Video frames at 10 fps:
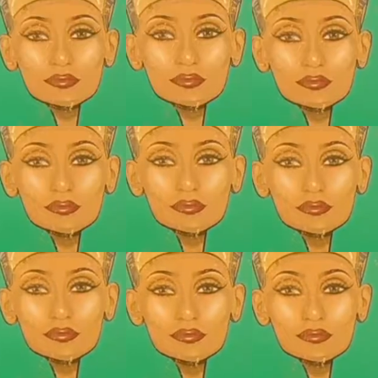
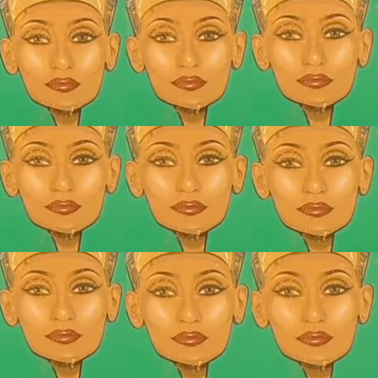
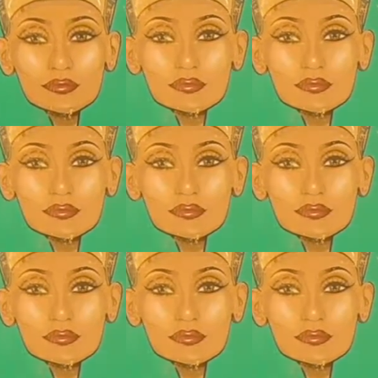(no one is talking)